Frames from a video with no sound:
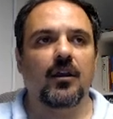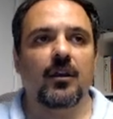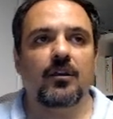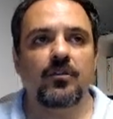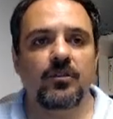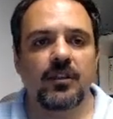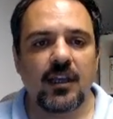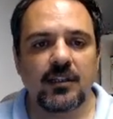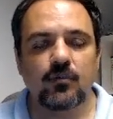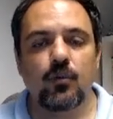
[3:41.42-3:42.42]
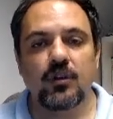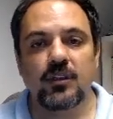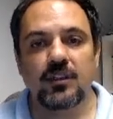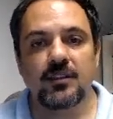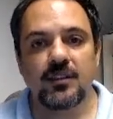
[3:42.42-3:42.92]
So the next one
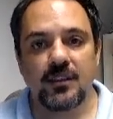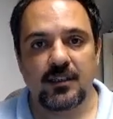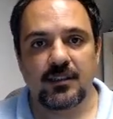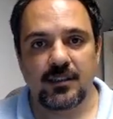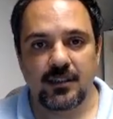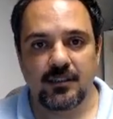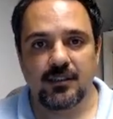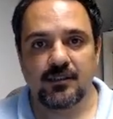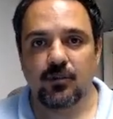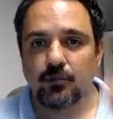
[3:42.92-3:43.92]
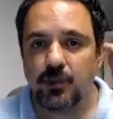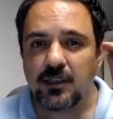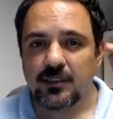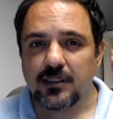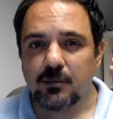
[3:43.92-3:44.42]
is insist. So
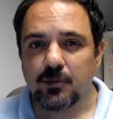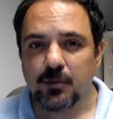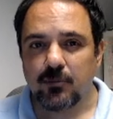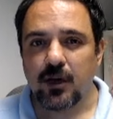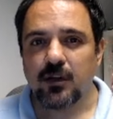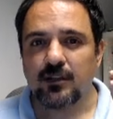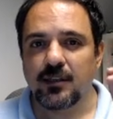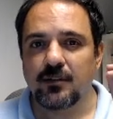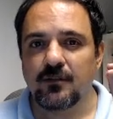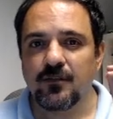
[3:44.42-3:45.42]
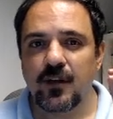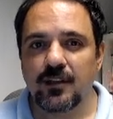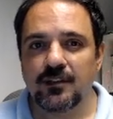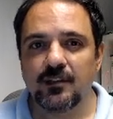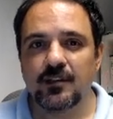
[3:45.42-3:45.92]
please keep in mind that
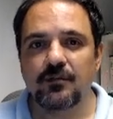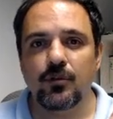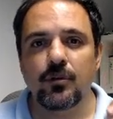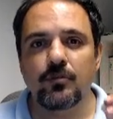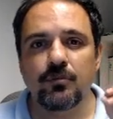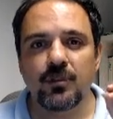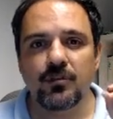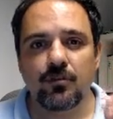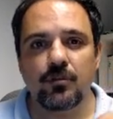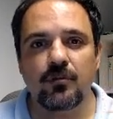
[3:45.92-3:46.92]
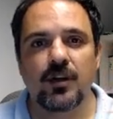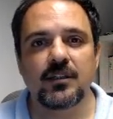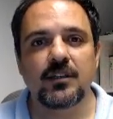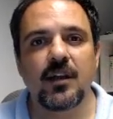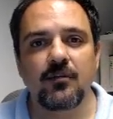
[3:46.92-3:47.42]
fund development or
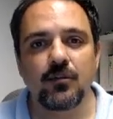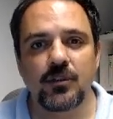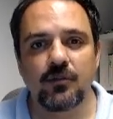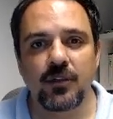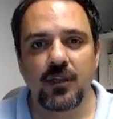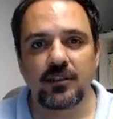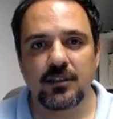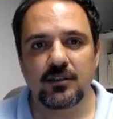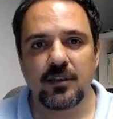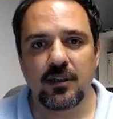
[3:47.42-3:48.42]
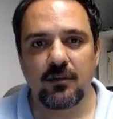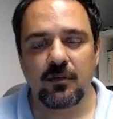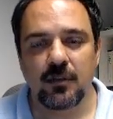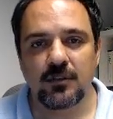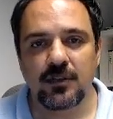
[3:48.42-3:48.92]
funding diversification
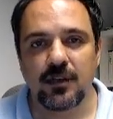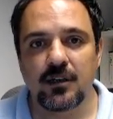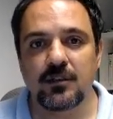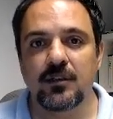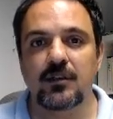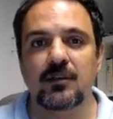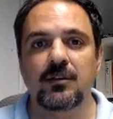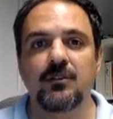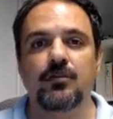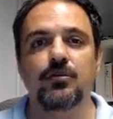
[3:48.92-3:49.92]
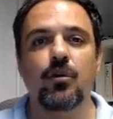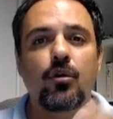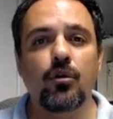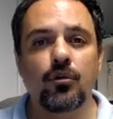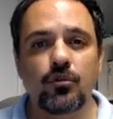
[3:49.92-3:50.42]
efforts are
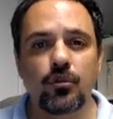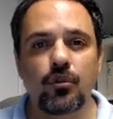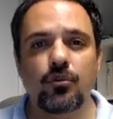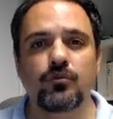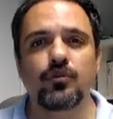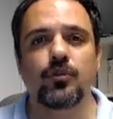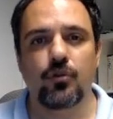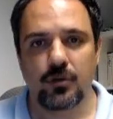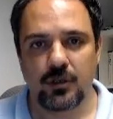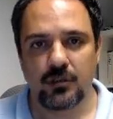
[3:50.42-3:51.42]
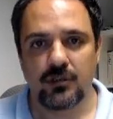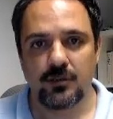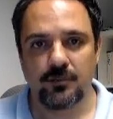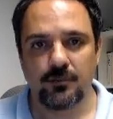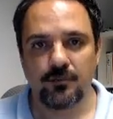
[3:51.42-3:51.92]
long-term journeys.
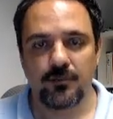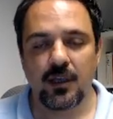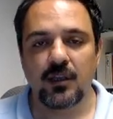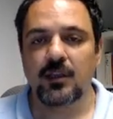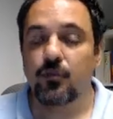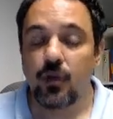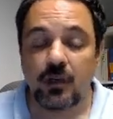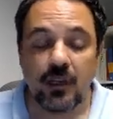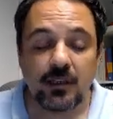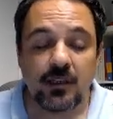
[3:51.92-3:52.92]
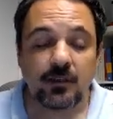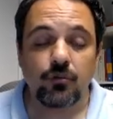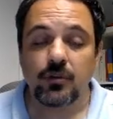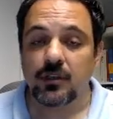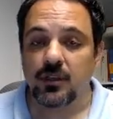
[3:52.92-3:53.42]
If you are lucky,
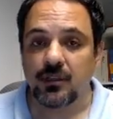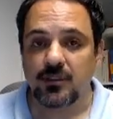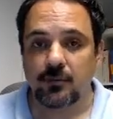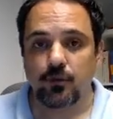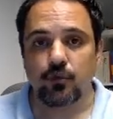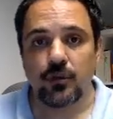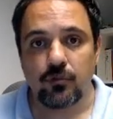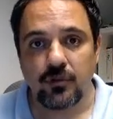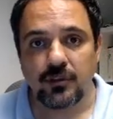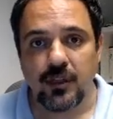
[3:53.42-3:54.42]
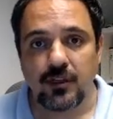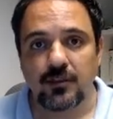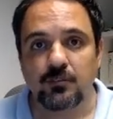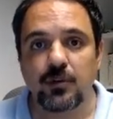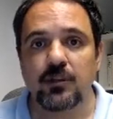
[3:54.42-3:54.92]
you can get some quick
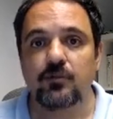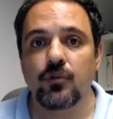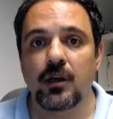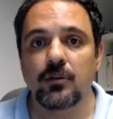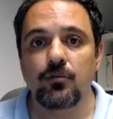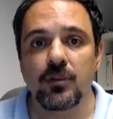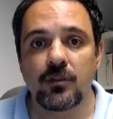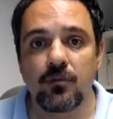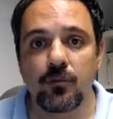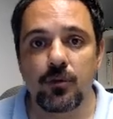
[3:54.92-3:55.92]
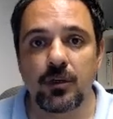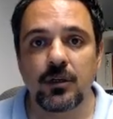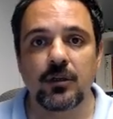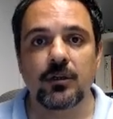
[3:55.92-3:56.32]
results, but if you are looking for